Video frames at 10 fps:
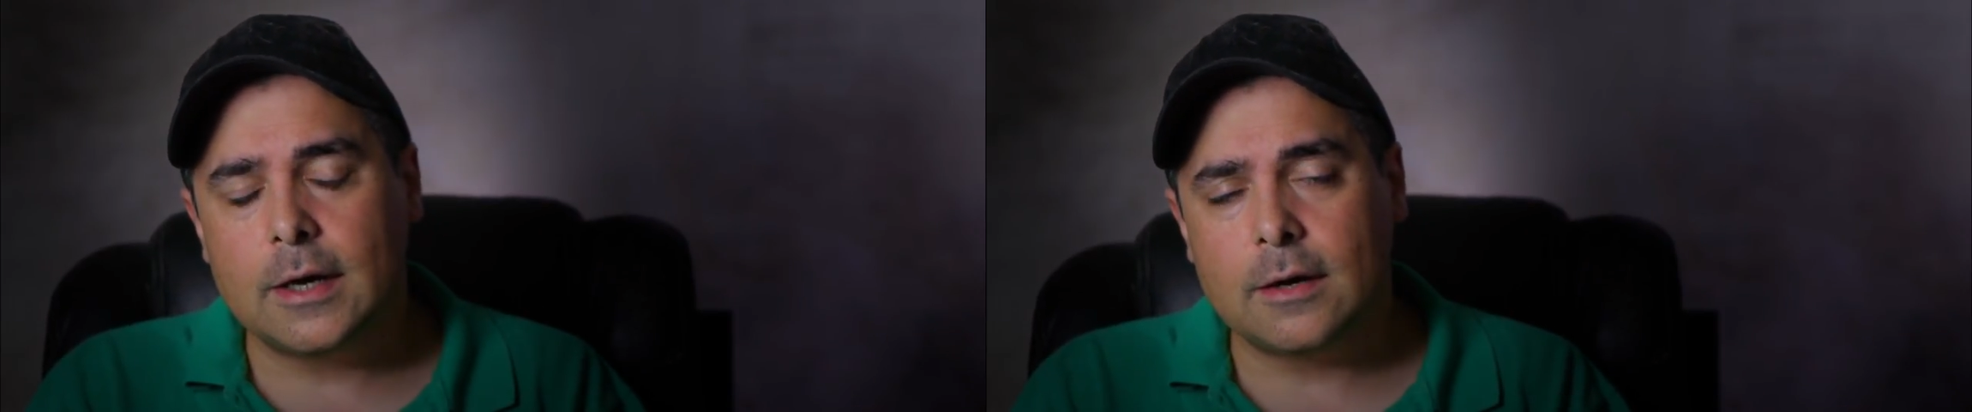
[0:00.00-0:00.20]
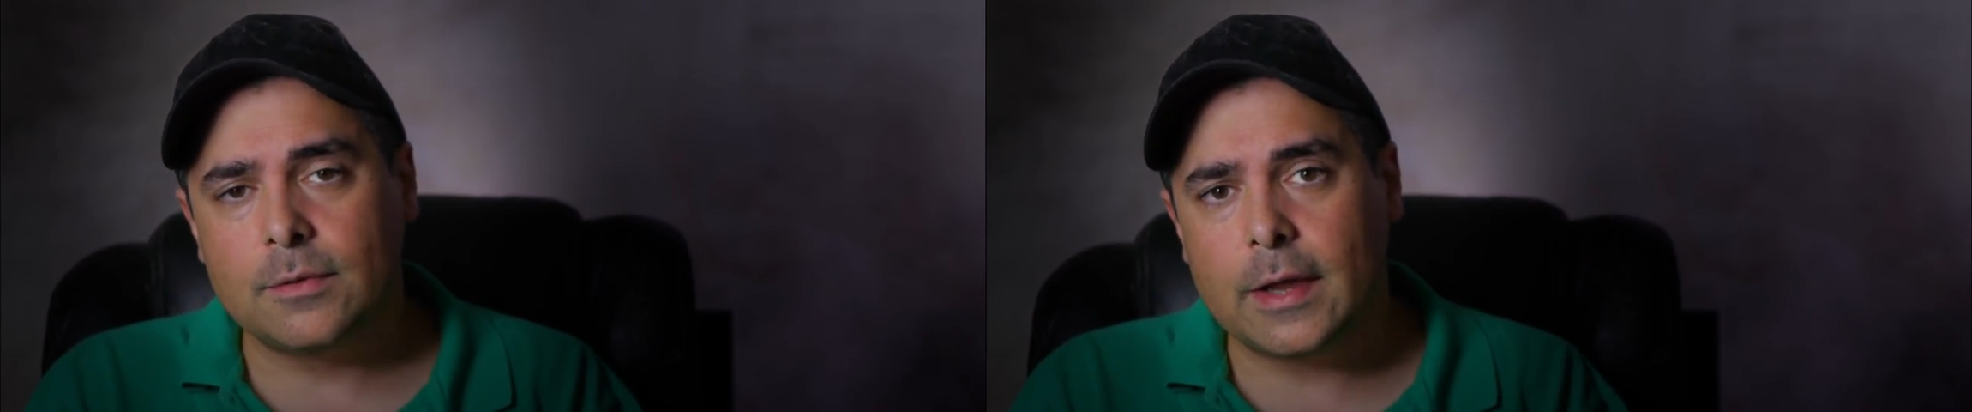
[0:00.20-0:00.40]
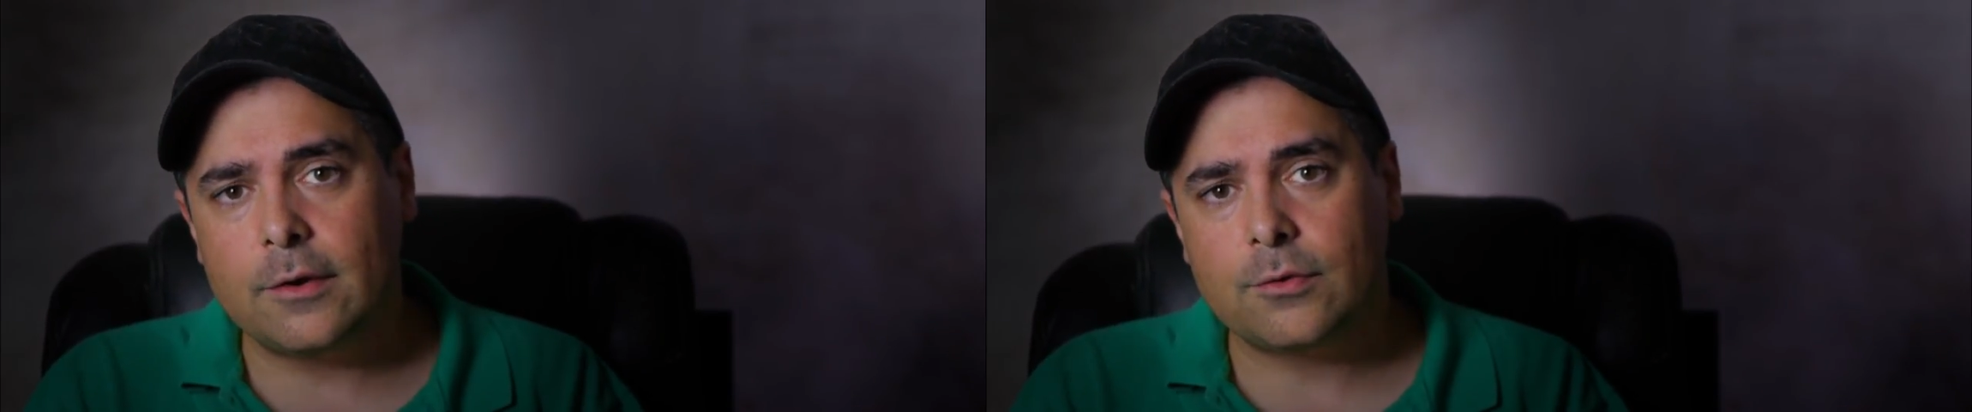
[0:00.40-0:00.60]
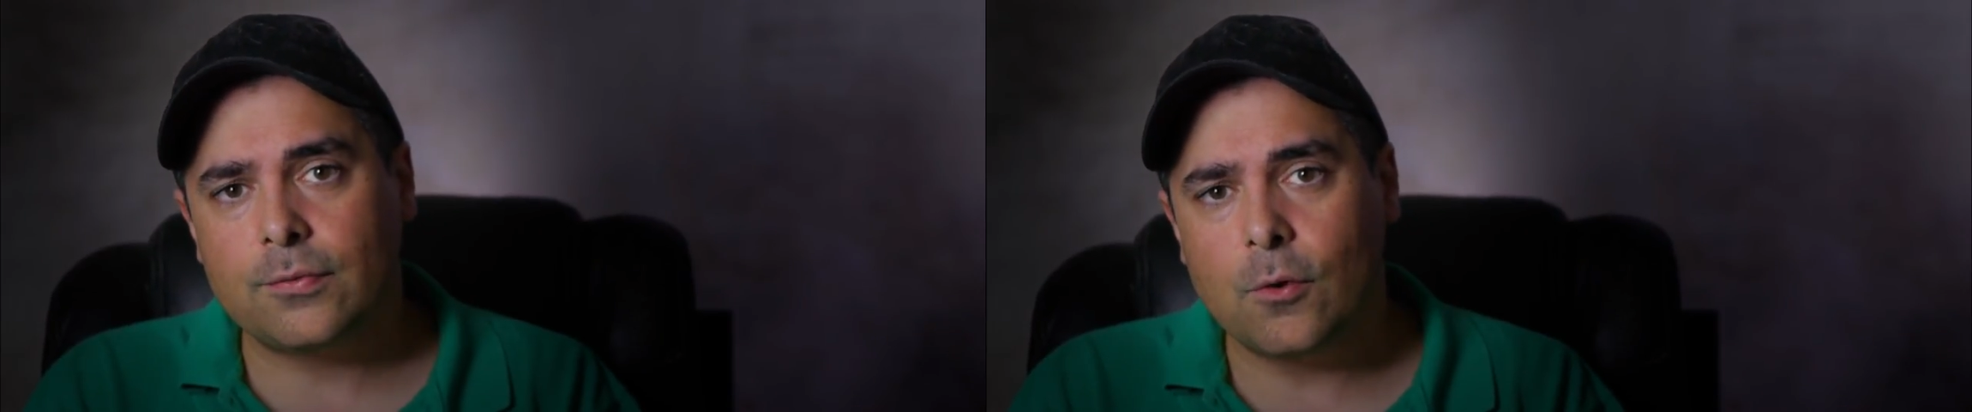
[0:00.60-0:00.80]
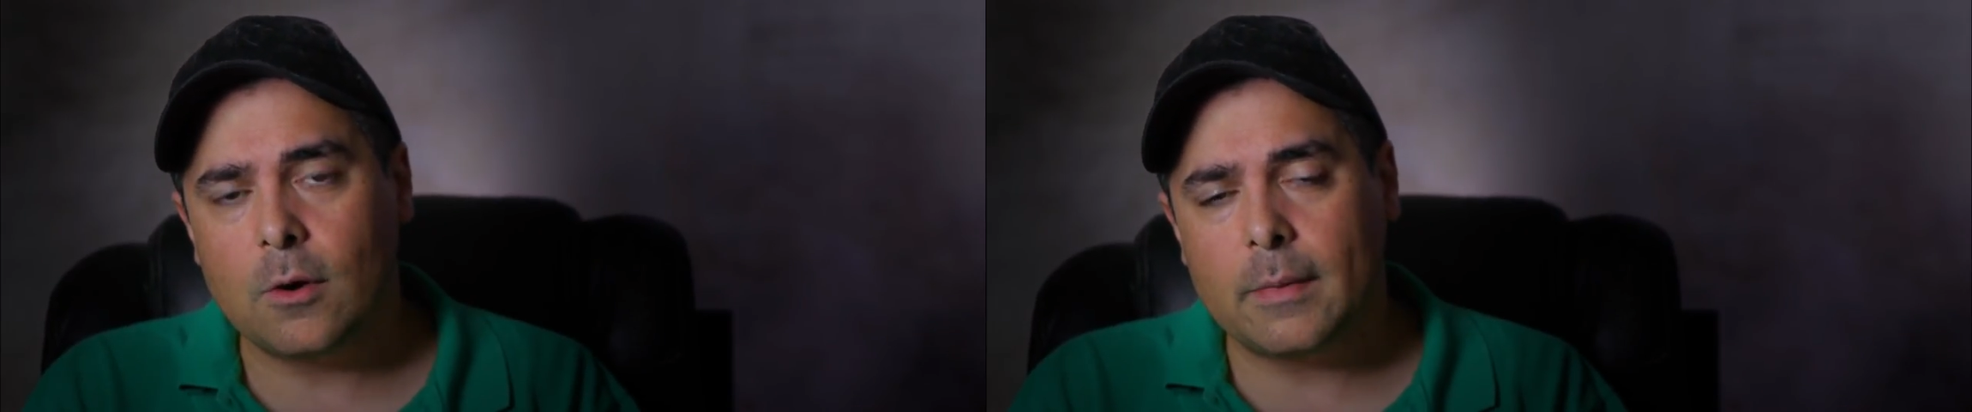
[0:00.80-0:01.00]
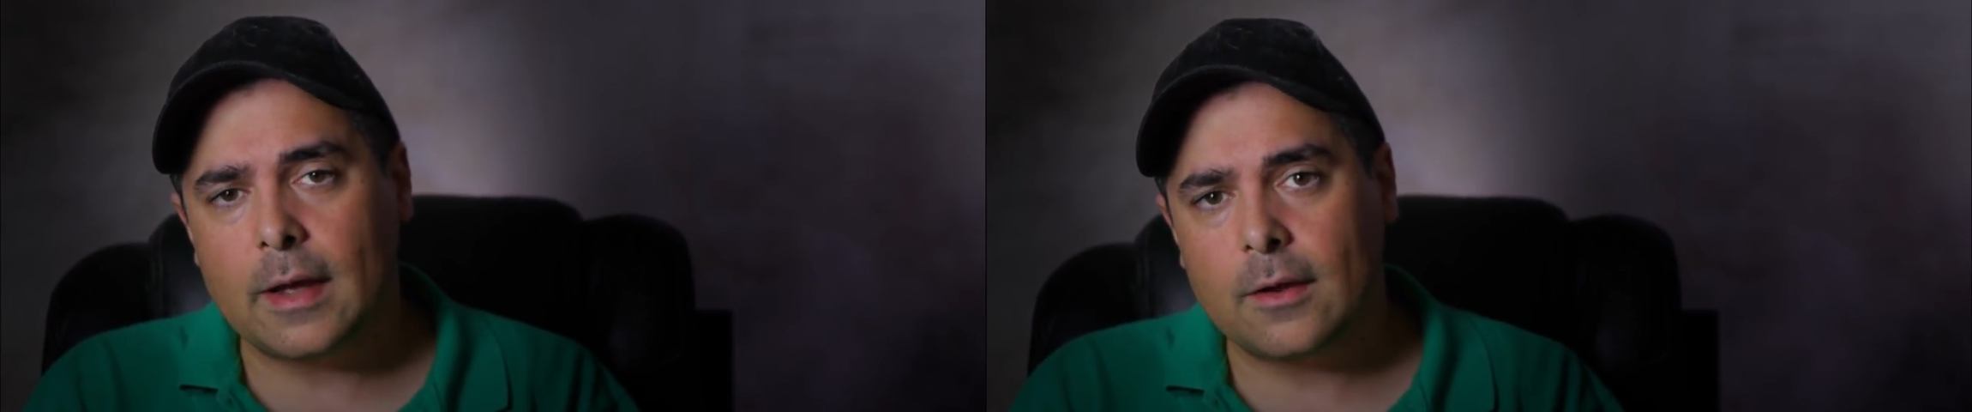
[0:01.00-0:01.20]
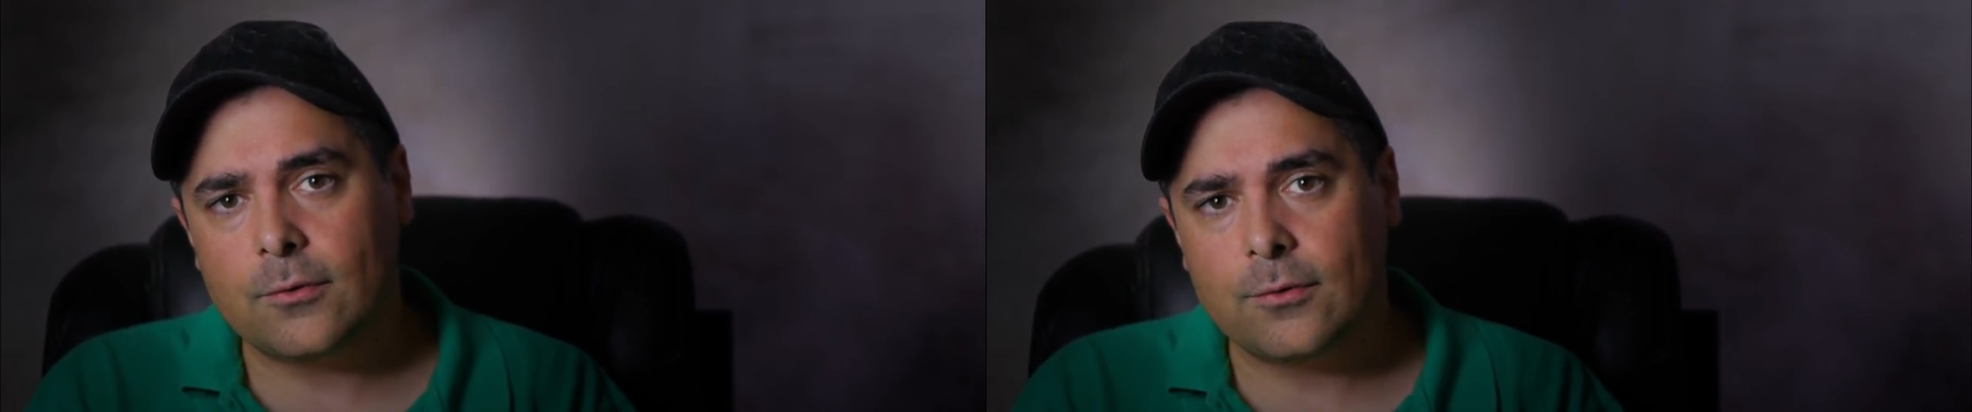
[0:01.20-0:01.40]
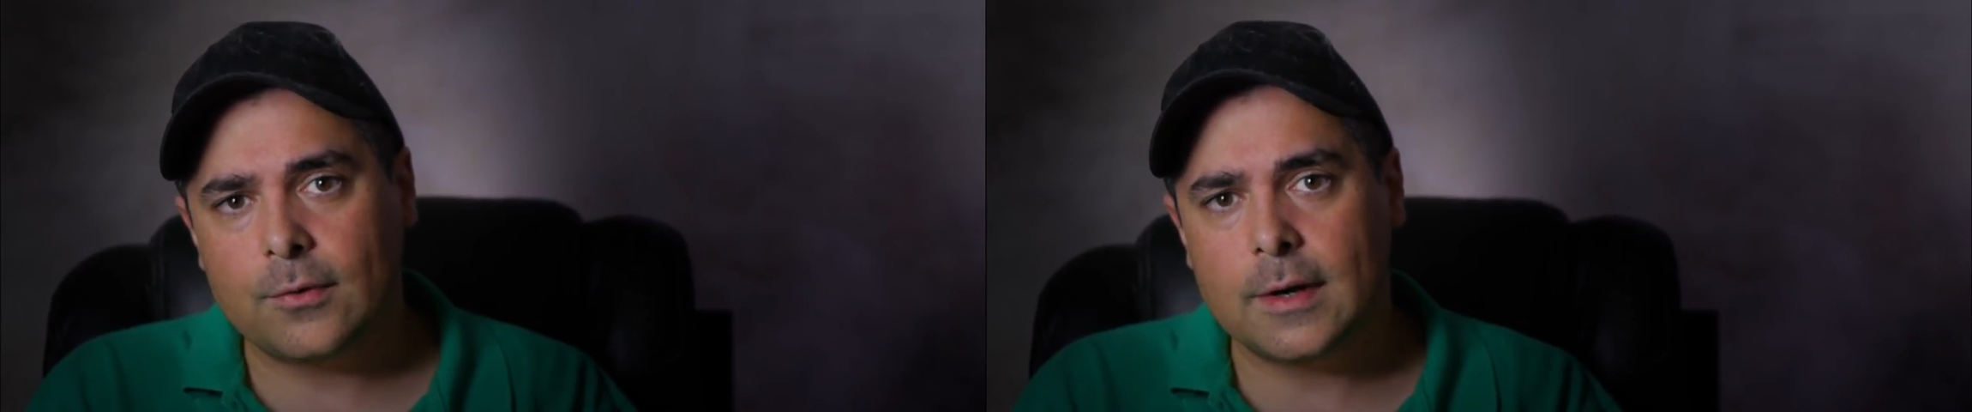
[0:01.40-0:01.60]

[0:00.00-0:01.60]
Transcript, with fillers: of lens formats.